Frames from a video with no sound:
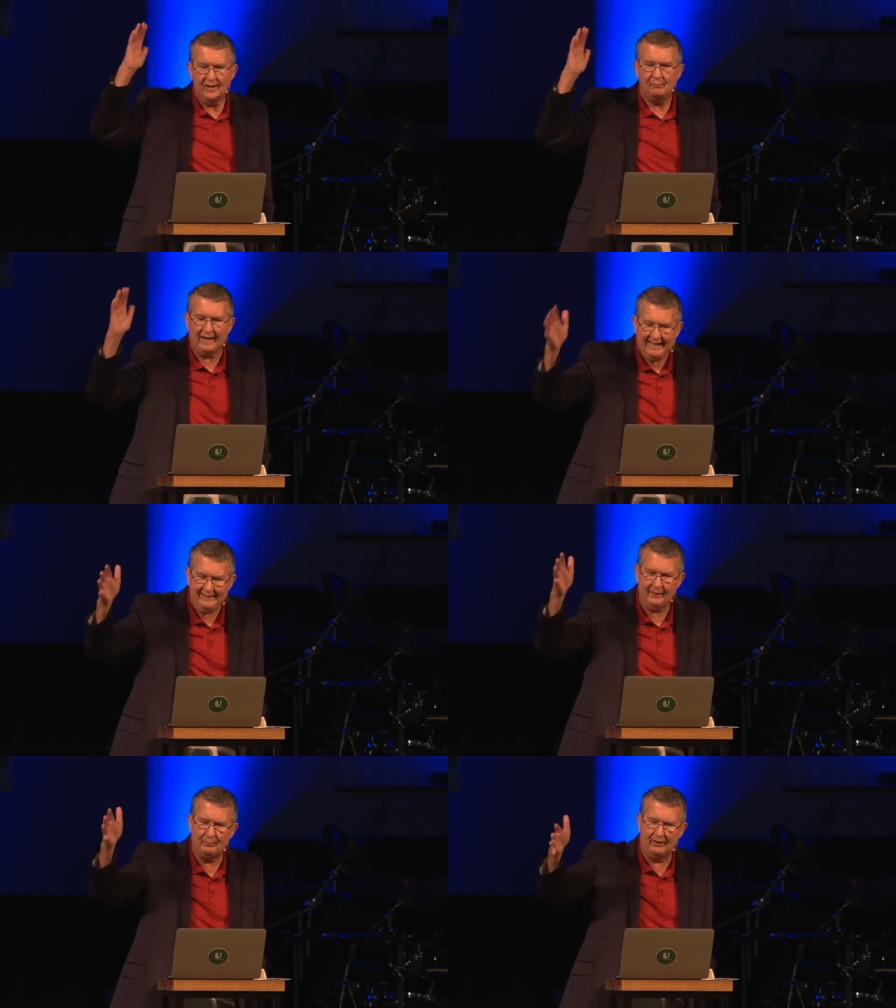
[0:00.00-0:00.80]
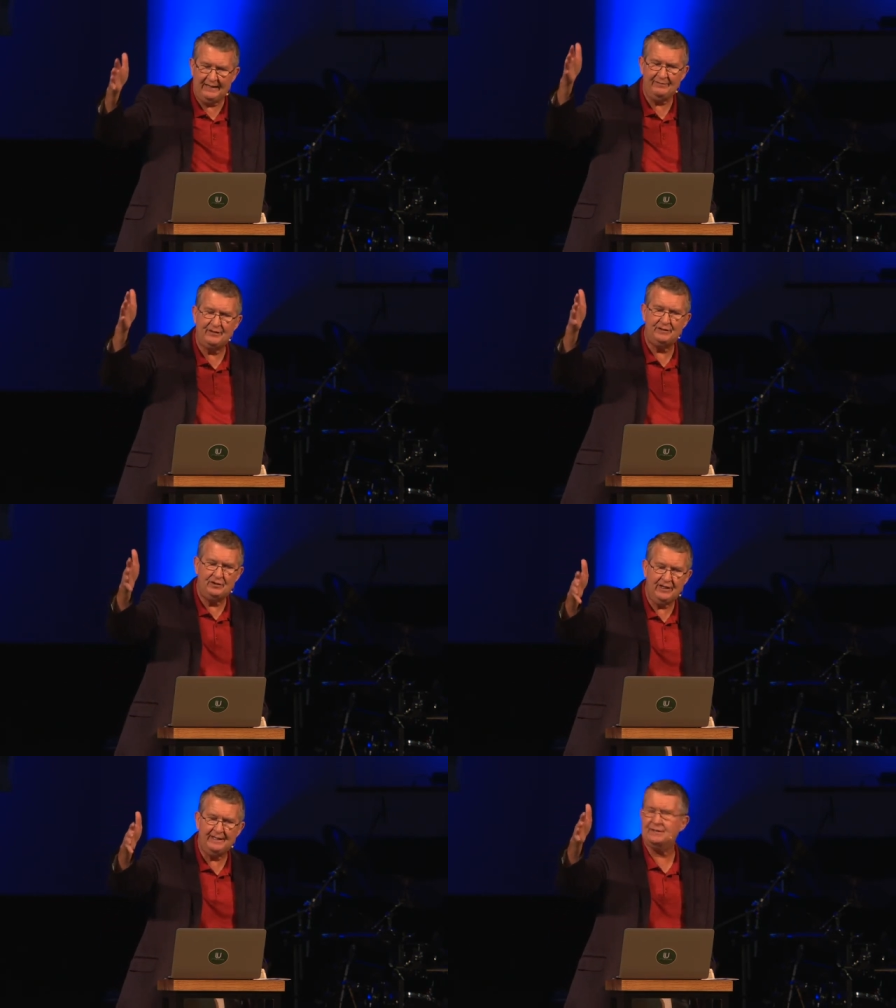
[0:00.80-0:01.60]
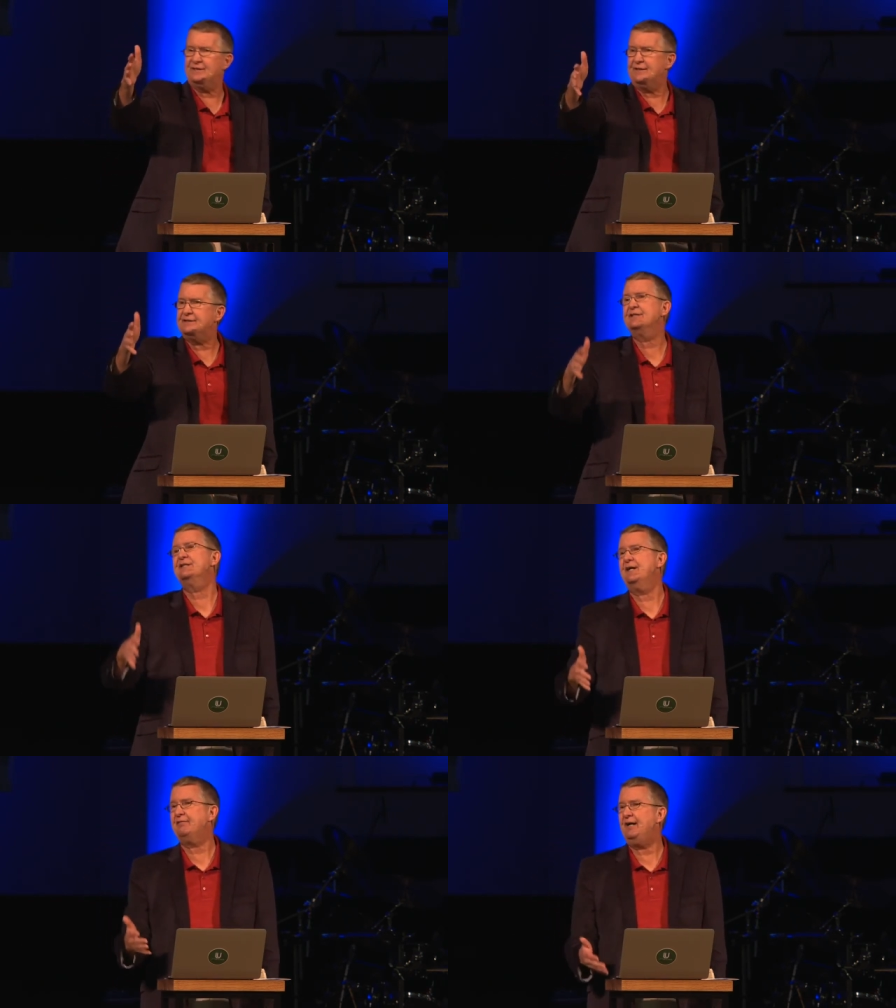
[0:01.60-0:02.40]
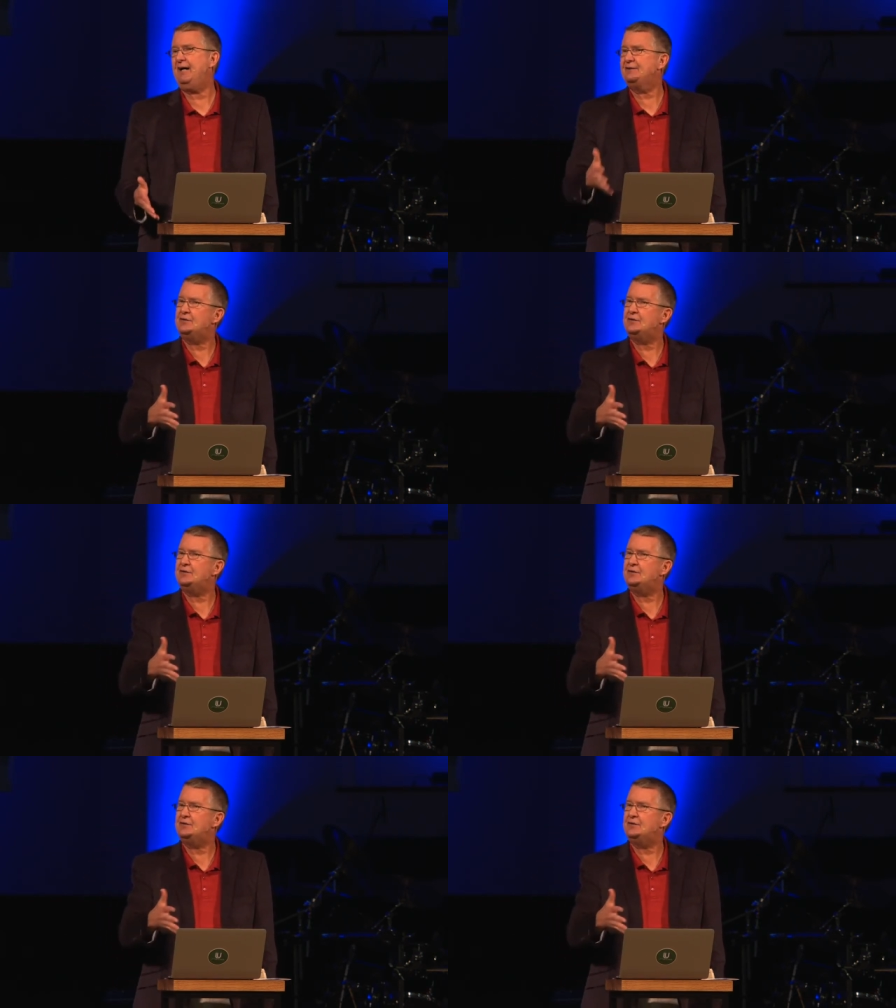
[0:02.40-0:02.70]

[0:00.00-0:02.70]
But he that believes that Jesus is the Son of God.